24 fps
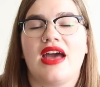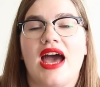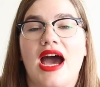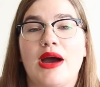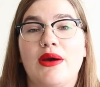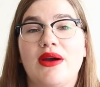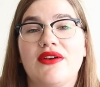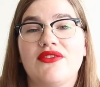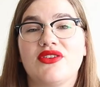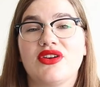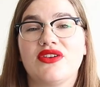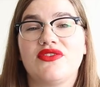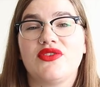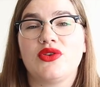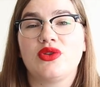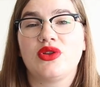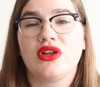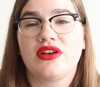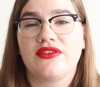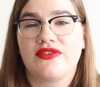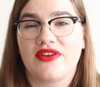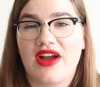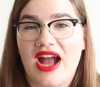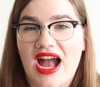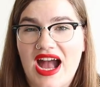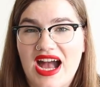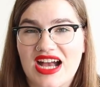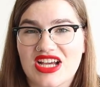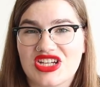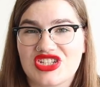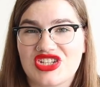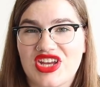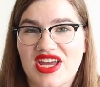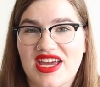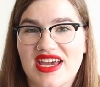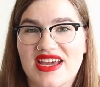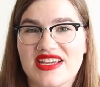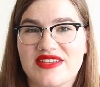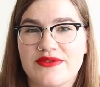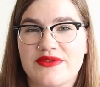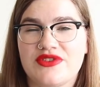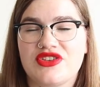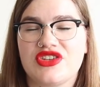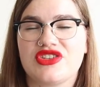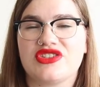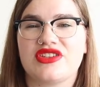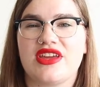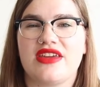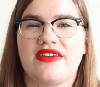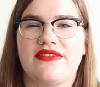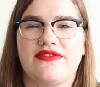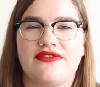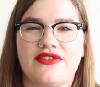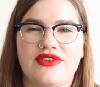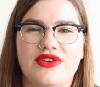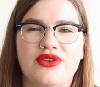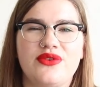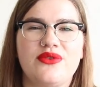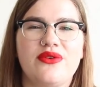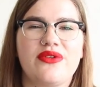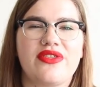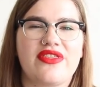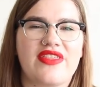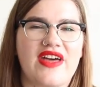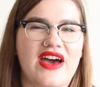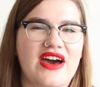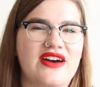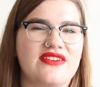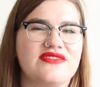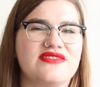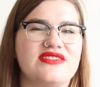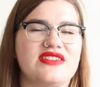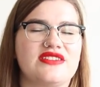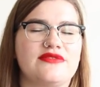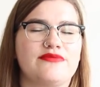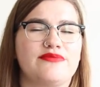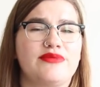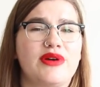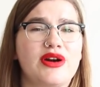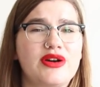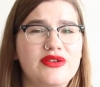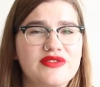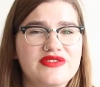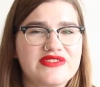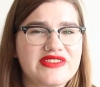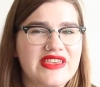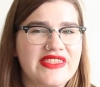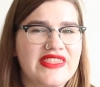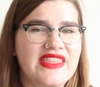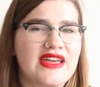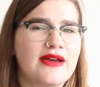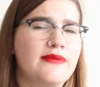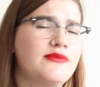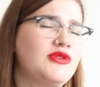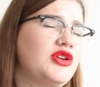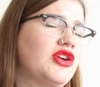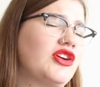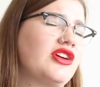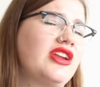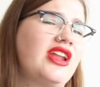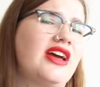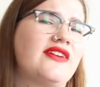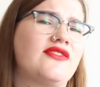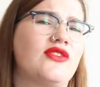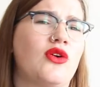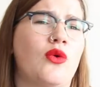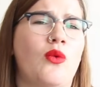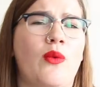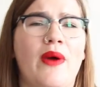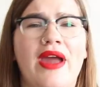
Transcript: However, if you look for hashtags with just a few thousand posts in them, you're gonna have a